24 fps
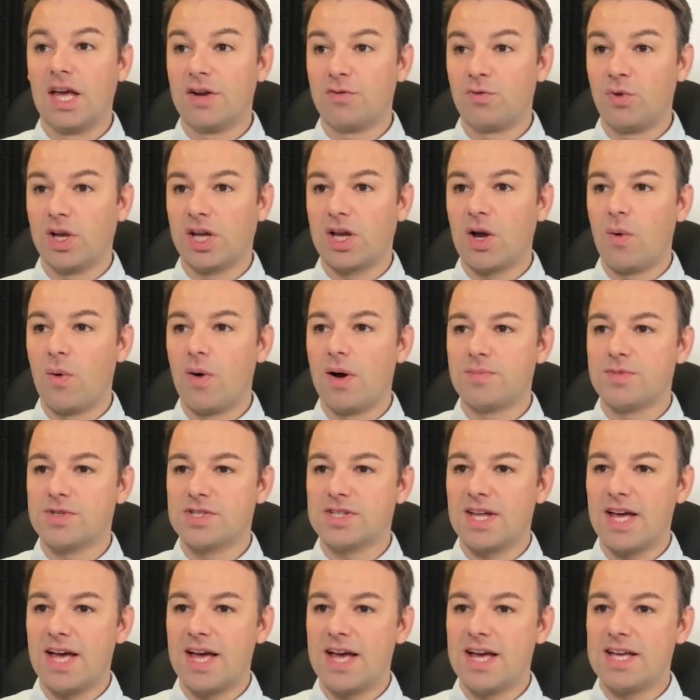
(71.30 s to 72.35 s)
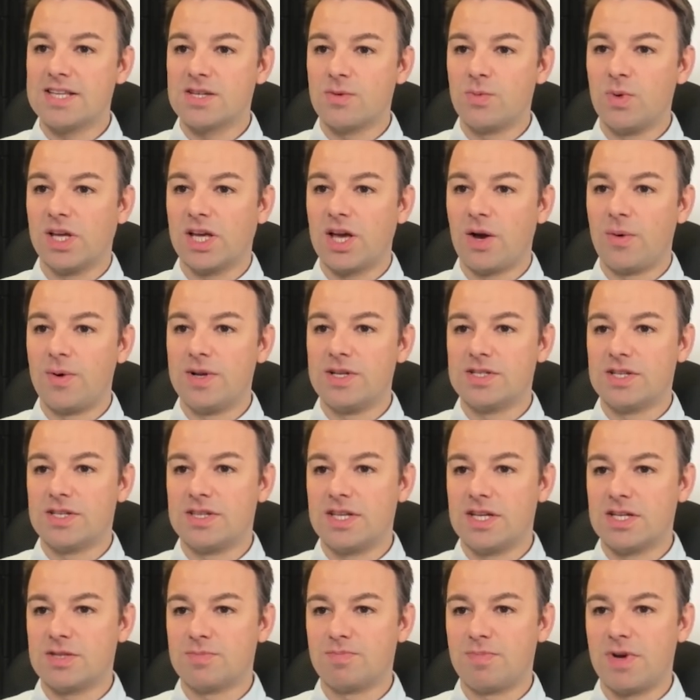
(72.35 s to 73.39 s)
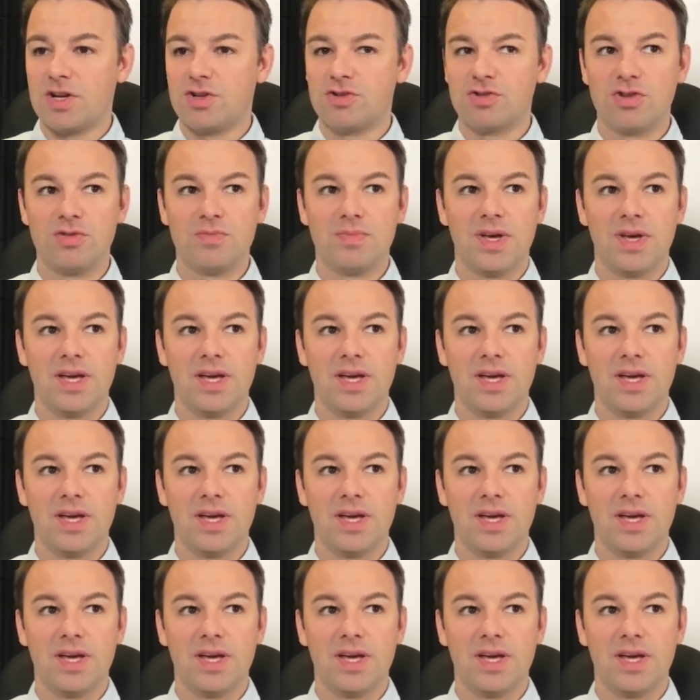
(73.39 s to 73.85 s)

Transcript: If we go upstairs and we go into this bedroom